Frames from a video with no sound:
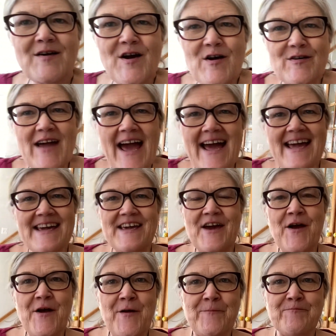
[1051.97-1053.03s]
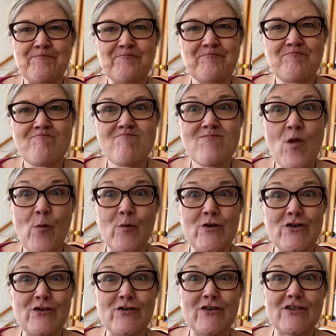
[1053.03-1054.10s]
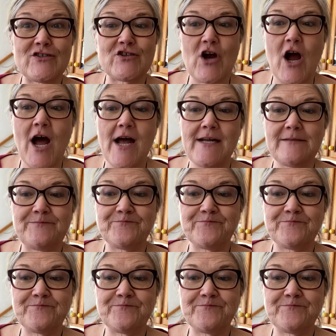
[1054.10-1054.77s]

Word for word: Okay, what are you gonna try?